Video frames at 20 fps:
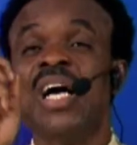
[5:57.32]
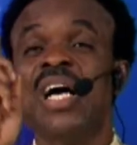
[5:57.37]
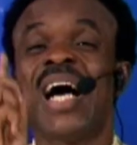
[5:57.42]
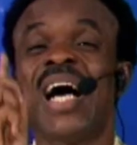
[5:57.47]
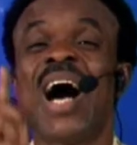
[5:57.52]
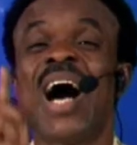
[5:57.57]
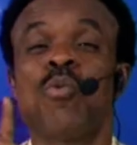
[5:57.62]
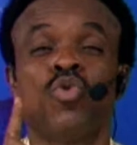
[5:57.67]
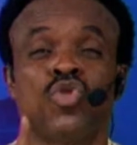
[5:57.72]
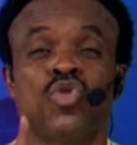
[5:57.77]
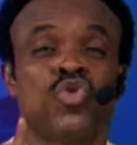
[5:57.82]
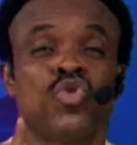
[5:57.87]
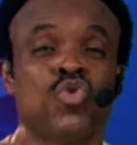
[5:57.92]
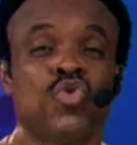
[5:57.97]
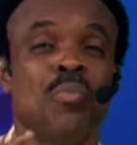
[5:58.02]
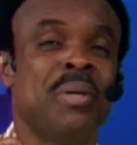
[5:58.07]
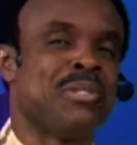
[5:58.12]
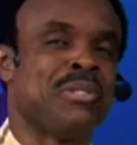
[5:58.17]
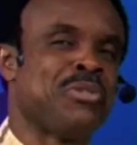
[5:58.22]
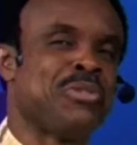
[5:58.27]
I want you to
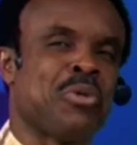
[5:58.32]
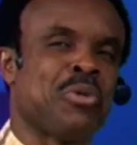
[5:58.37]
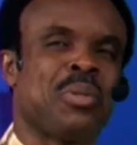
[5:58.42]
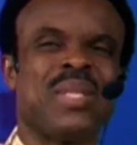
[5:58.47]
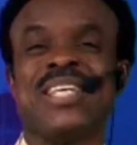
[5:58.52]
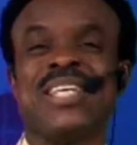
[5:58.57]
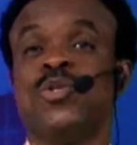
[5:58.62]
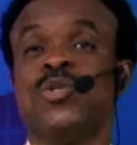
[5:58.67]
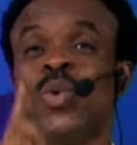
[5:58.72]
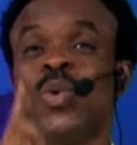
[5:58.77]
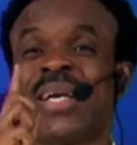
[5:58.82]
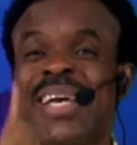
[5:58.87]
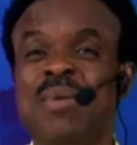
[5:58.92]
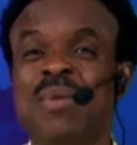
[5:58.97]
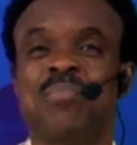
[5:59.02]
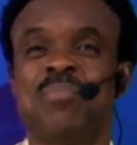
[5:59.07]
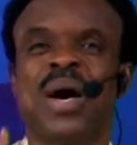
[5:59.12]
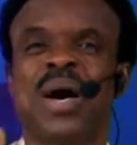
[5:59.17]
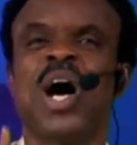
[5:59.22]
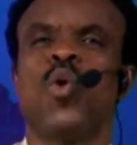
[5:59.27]
make sure that you
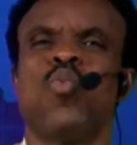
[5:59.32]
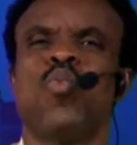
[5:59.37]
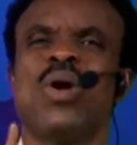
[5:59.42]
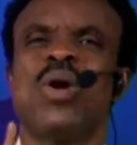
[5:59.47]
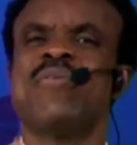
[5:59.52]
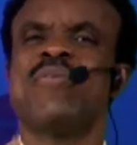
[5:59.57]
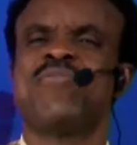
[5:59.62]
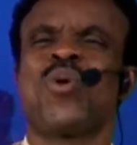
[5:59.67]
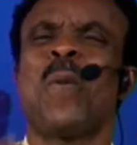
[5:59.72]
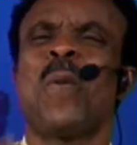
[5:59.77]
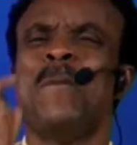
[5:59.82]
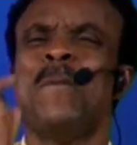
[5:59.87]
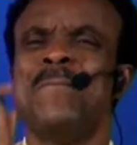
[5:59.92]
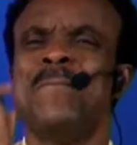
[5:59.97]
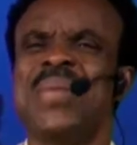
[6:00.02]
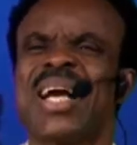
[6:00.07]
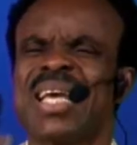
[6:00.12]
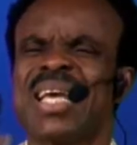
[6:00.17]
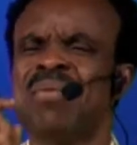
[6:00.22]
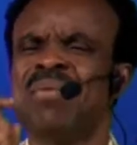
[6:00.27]
keep away from
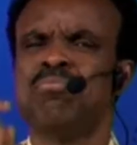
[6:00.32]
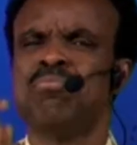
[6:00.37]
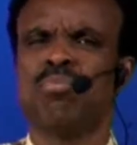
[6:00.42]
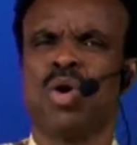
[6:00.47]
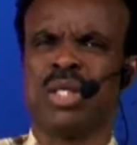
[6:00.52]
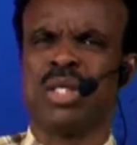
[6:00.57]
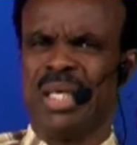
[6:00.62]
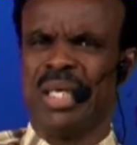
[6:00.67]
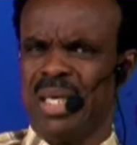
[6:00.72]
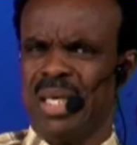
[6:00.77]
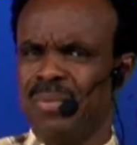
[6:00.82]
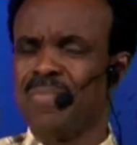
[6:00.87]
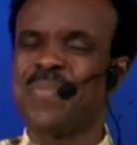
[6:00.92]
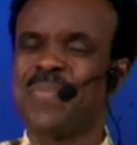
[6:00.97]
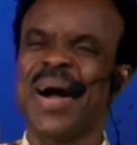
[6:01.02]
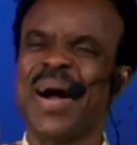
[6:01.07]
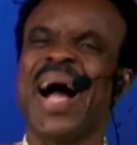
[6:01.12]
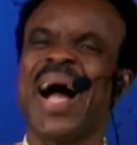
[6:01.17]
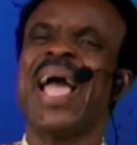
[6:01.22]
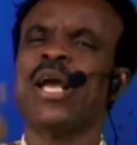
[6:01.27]
making money
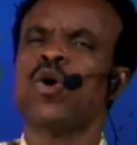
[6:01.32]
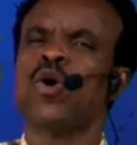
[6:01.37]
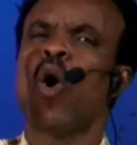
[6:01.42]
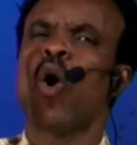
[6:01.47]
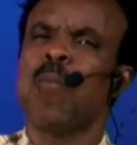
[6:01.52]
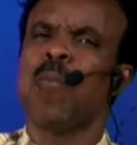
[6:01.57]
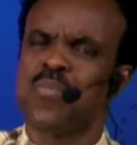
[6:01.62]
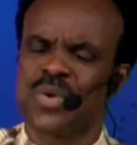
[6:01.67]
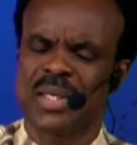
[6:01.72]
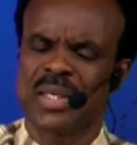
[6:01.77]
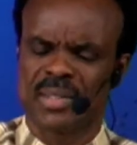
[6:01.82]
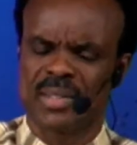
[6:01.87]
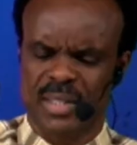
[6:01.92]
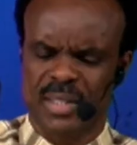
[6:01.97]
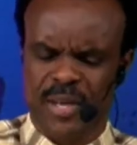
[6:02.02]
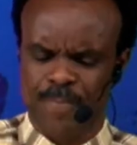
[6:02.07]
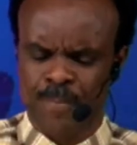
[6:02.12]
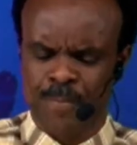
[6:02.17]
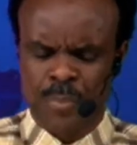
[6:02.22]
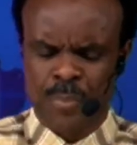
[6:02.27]
by
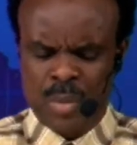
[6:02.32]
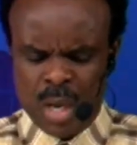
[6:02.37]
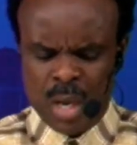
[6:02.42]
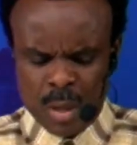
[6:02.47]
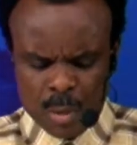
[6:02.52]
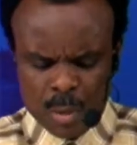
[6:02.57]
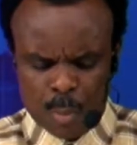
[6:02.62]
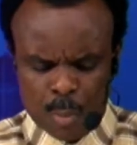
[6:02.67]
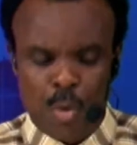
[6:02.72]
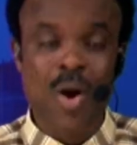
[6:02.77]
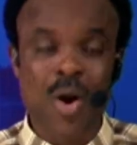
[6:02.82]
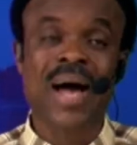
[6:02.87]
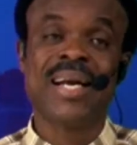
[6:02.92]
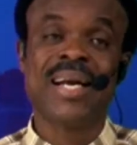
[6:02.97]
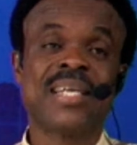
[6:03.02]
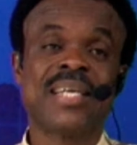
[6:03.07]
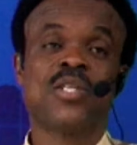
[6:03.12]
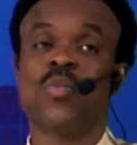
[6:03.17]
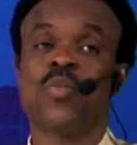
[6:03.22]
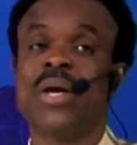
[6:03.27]
oppressing the poor. I
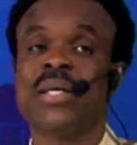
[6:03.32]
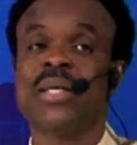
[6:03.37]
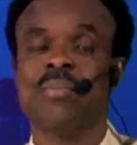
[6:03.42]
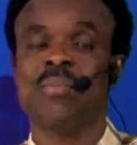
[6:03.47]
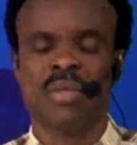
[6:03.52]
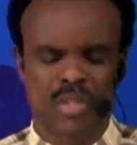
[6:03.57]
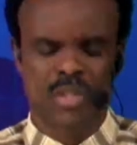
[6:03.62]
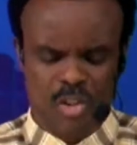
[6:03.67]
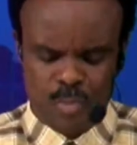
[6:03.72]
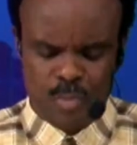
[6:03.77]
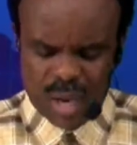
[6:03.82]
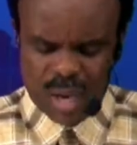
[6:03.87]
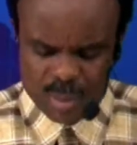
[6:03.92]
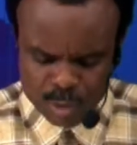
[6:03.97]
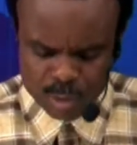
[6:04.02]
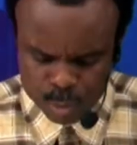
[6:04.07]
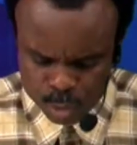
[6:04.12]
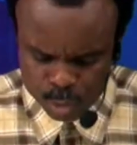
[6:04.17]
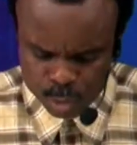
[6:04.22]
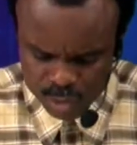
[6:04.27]
the way the Message
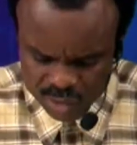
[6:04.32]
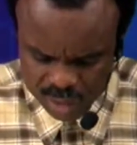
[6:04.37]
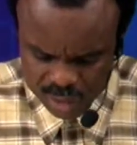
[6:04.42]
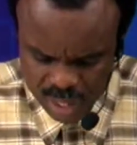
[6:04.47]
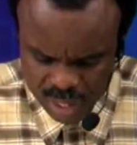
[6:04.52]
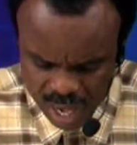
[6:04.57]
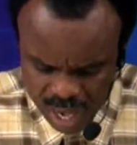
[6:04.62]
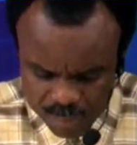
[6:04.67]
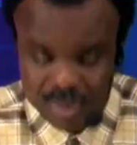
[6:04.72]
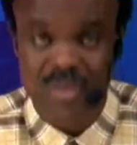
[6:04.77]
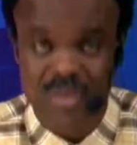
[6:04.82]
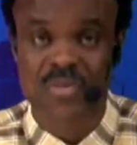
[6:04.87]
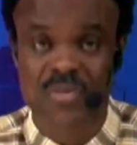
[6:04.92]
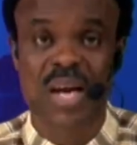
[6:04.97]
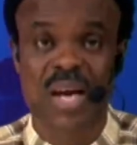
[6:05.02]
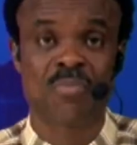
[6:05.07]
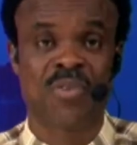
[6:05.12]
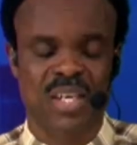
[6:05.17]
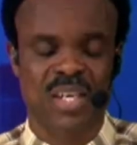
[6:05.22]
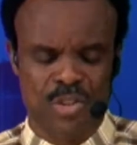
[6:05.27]
Bible puts the
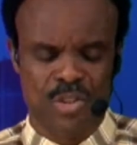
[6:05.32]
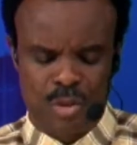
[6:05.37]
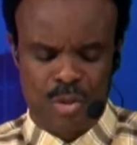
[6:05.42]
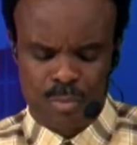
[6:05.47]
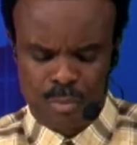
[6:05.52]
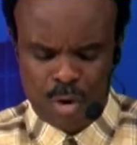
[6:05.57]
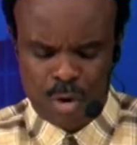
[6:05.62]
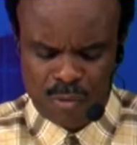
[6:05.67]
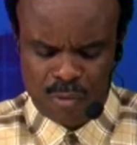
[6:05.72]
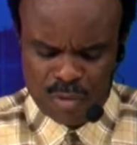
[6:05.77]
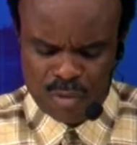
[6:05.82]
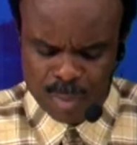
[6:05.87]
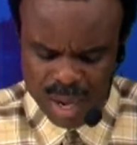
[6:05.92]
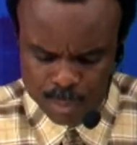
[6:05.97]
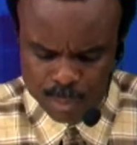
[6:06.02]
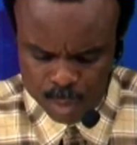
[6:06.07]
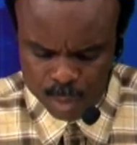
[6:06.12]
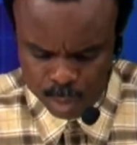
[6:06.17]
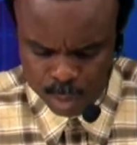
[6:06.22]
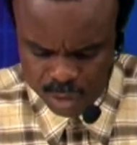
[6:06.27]
amplified version of the
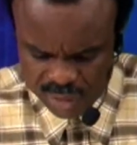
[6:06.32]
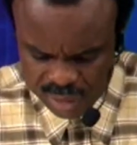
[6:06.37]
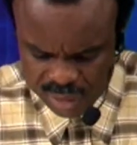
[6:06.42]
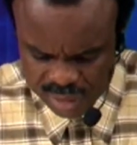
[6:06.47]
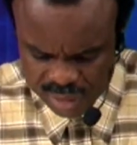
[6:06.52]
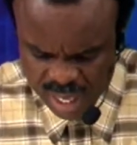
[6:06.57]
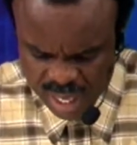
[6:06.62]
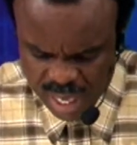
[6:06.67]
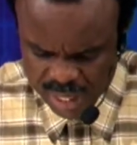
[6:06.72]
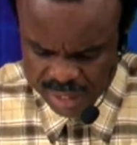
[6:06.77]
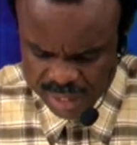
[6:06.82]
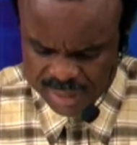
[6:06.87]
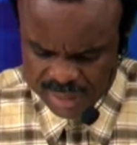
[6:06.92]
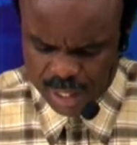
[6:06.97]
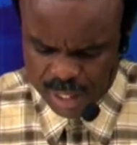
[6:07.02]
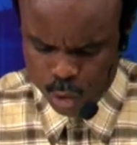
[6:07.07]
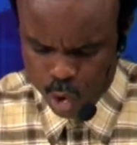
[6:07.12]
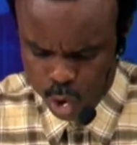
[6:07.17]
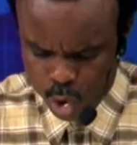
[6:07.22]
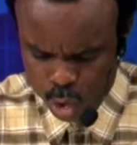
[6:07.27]
Bible puts it. It
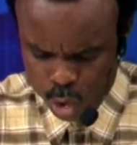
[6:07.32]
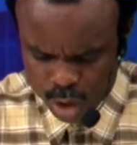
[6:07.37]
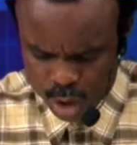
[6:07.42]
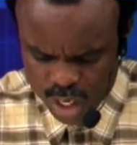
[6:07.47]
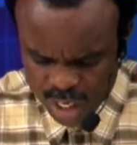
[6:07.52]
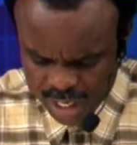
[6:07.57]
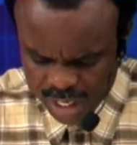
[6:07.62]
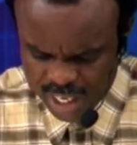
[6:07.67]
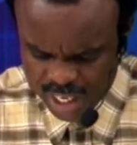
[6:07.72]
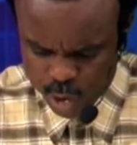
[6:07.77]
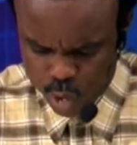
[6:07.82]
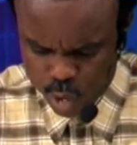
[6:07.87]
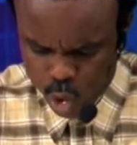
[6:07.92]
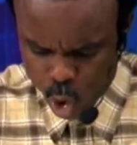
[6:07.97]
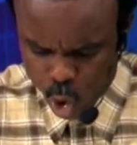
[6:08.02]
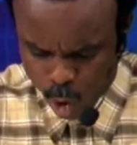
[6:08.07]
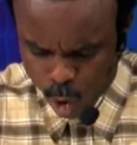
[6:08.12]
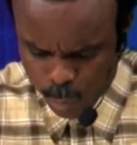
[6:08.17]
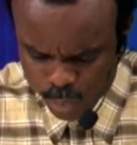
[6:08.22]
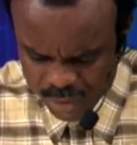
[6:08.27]
says, "Who he who
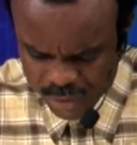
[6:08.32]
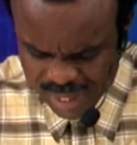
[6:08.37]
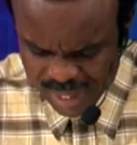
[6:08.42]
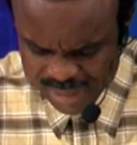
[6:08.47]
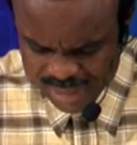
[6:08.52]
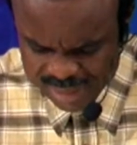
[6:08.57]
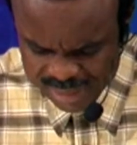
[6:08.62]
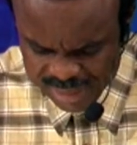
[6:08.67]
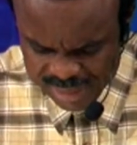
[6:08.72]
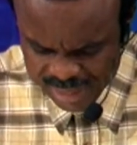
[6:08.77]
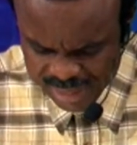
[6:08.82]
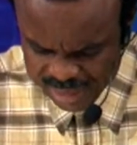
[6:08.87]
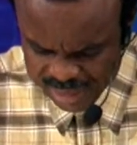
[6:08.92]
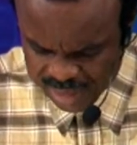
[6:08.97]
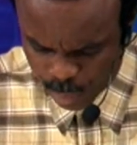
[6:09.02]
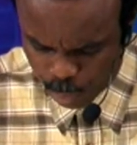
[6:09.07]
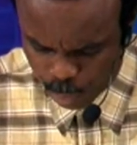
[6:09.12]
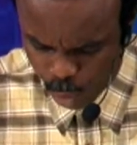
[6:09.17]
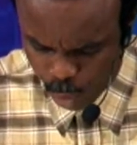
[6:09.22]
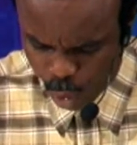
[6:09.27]
oppresses
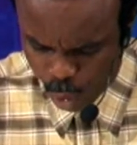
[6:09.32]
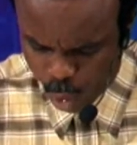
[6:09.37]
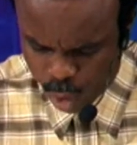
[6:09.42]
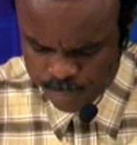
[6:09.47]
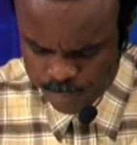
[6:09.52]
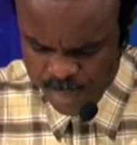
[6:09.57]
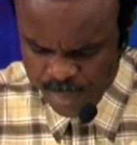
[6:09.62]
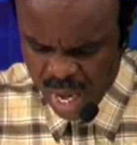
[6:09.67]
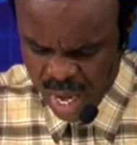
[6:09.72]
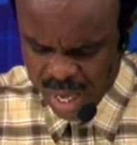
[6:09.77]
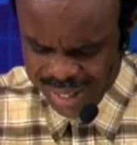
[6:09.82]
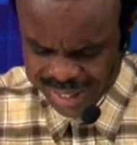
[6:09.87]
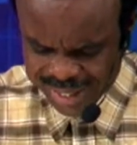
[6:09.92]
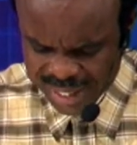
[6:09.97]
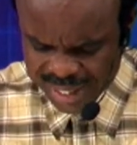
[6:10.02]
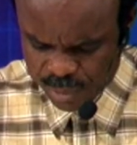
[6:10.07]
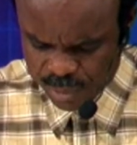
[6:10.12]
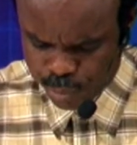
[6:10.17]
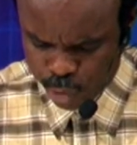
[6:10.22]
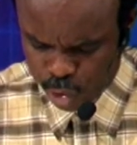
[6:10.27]
the poor
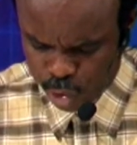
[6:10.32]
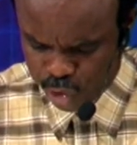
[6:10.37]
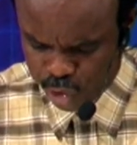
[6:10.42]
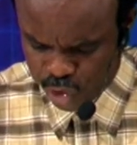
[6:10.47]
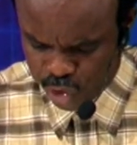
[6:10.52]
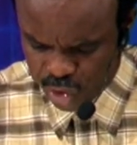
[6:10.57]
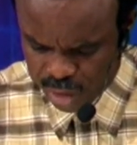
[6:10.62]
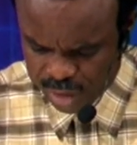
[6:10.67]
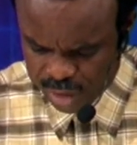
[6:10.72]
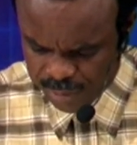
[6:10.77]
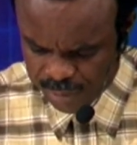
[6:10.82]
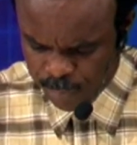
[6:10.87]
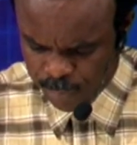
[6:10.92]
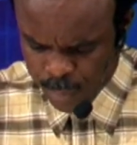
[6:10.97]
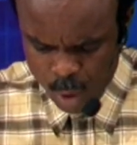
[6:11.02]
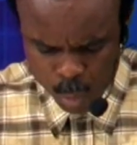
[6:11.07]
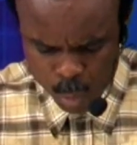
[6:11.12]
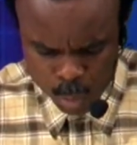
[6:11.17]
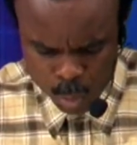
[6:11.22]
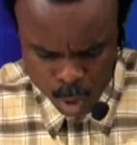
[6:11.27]
reproaches,
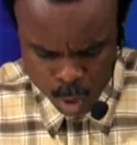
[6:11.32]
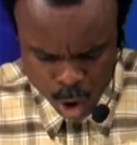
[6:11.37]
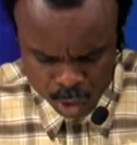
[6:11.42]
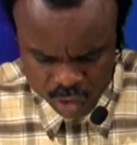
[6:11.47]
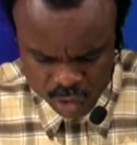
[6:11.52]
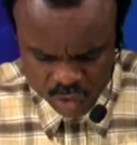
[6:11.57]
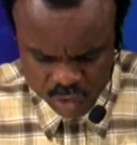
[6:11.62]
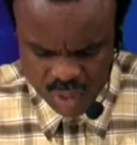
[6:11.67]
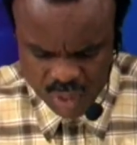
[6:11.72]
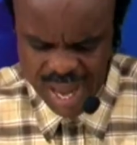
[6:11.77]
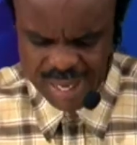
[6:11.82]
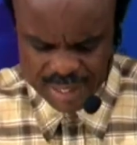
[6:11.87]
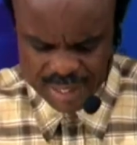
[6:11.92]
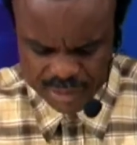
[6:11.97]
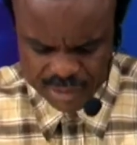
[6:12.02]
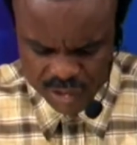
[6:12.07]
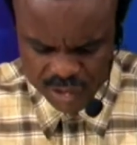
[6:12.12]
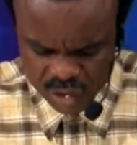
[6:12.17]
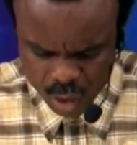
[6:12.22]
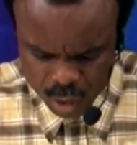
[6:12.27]
mocks, and
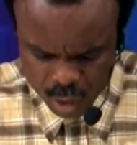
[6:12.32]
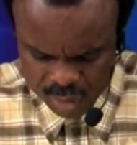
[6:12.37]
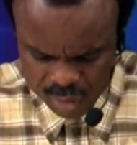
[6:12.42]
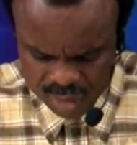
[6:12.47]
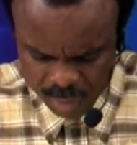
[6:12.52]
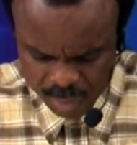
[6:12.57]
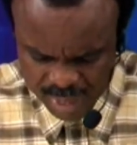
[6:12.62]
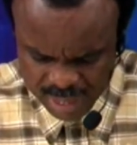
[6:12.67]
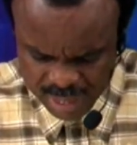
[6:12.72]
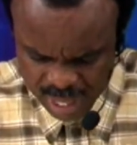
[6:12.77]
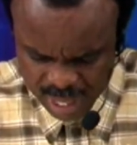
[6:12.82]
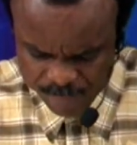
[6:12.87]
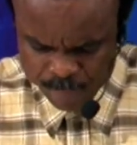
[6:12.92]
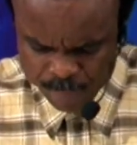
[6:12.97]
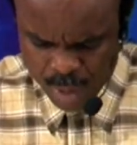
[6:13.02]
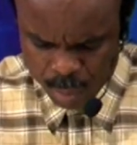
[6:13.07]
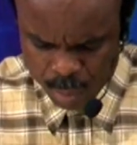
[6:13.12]
insults the maker.